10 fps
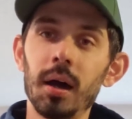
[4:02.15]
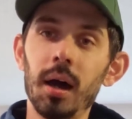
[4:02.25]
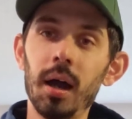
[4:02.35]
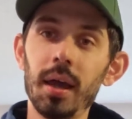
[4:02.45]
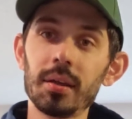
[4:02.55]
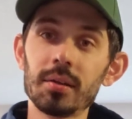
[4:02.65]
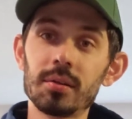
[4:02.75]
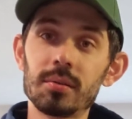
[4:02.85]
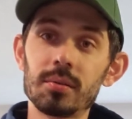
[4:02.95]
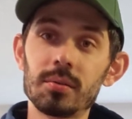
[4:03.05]
And
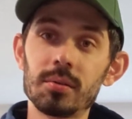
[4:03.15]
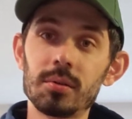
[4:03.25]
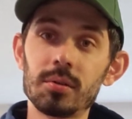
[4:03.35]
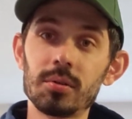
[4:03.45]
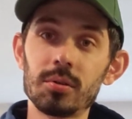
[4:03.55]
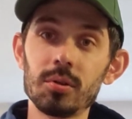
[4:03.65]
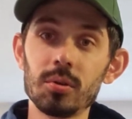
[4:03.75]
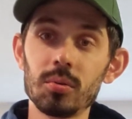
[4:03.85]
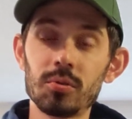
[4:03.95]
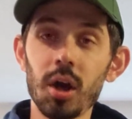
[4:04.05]

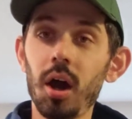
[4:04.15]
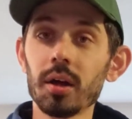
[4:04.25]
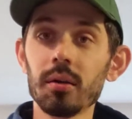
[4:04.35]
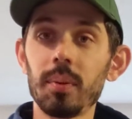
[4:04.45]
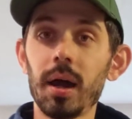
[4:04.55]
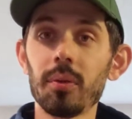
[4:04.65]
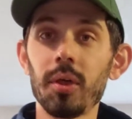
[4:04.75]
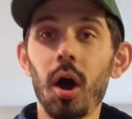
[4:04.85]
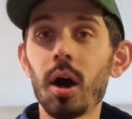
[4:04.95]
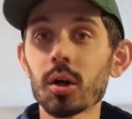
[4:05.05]
to talk about
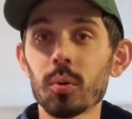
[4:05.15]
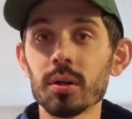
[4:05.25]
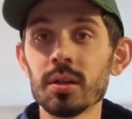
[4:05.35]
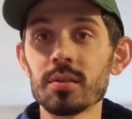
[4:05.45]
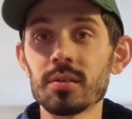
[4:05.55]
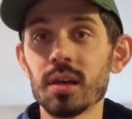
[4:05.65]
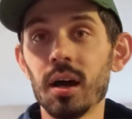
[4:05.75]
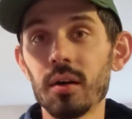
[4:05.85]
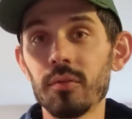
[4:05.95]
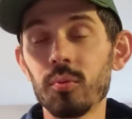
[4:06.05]
the awkwardness
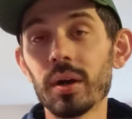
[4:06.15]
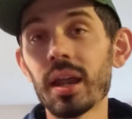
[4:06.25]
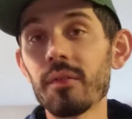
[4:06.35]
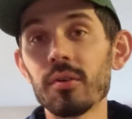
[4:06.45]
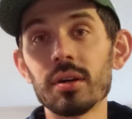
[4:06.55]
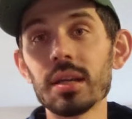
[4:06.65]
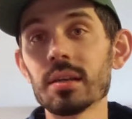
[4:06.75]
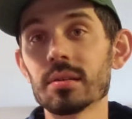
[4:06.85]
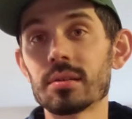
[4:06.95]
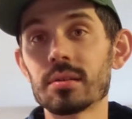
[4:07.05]
of whatever it
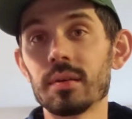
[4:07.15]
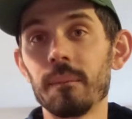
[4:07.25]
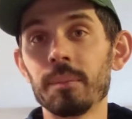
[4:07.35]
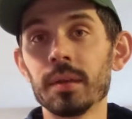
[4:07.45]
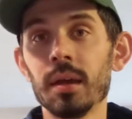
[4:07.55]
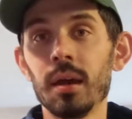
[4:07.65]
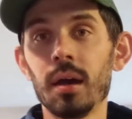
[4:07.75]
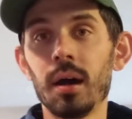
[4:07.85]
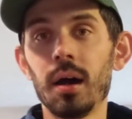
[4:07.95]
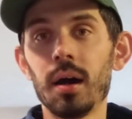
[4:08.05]
is.
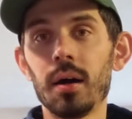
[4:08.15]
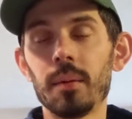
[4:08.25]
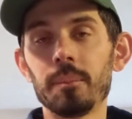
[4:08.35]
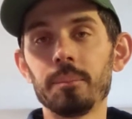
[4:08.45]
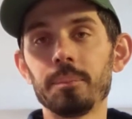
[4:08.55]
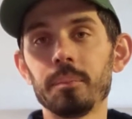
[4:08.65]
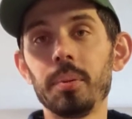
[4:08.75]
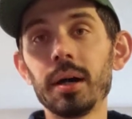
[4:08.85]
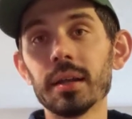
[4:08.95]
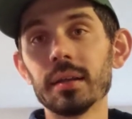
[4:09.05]

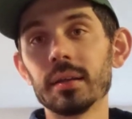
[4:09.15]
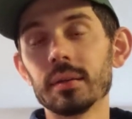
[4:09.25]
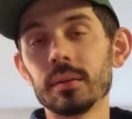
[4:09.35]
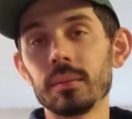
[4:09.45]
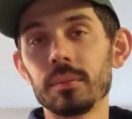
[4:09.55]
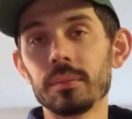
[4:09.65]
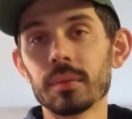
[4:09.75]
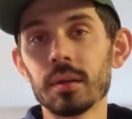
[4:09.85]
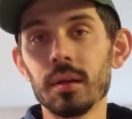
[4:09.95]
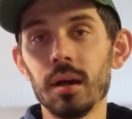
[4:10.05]
But
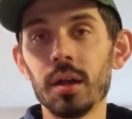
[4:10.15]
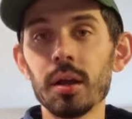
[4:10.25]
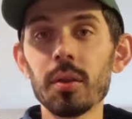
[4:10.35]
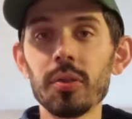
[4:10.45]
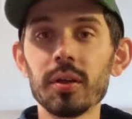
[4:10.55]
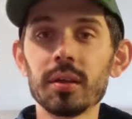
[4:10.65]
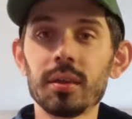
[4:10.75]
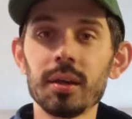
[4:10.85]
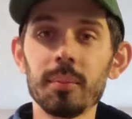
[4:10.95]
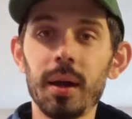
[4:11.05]
another thing to
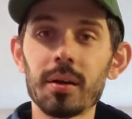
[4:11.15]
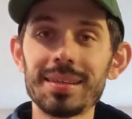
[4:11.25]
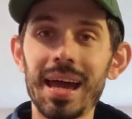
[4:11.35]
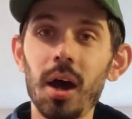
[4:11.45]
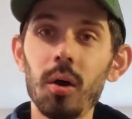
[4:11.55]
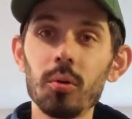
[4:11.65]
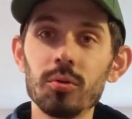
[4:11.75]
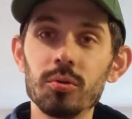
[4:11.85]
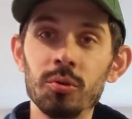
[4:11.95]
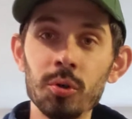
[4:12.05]
think about is
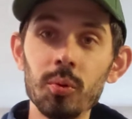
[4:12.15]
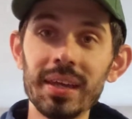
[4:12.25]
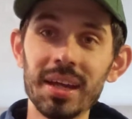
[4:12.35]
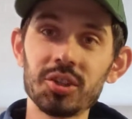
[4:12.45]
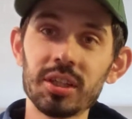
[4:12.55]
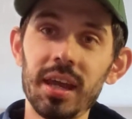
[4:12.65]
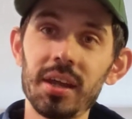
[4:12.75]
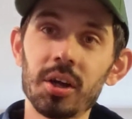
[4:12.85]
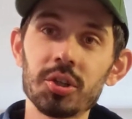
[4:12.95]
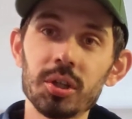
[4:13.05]
how do we
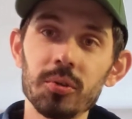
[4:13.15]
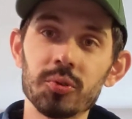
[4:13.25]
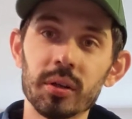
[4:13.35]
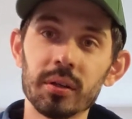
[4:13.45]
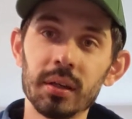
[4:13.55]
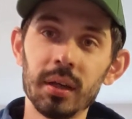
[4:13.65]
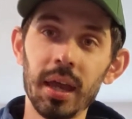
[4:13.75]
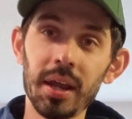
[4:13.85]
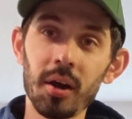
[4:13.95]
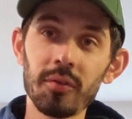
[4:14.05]
educate our children
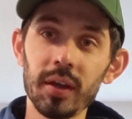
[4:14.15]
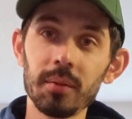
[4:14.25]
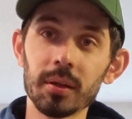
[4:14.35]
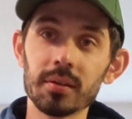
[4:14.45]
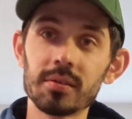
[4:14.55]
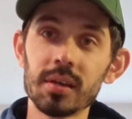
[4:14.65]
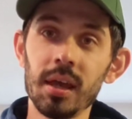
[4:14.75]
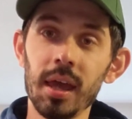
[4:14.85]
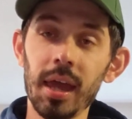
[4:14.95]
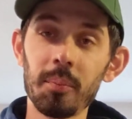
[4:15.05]
and our families
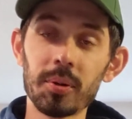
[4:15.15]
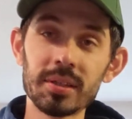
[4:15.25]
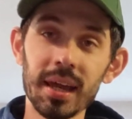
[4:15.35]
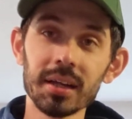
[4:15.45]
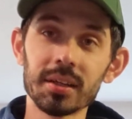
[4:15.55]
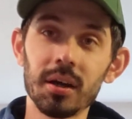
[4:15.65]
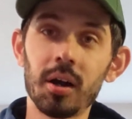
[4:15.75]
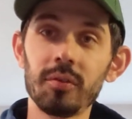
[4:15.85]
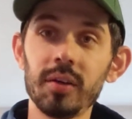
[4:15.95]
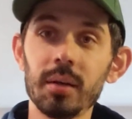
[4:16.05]
and protect
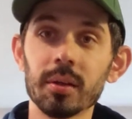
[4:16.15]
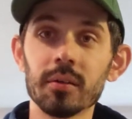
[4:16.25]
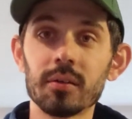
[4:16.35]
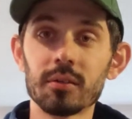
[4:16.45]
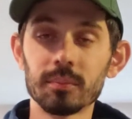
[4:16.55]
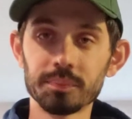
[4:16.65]
our families?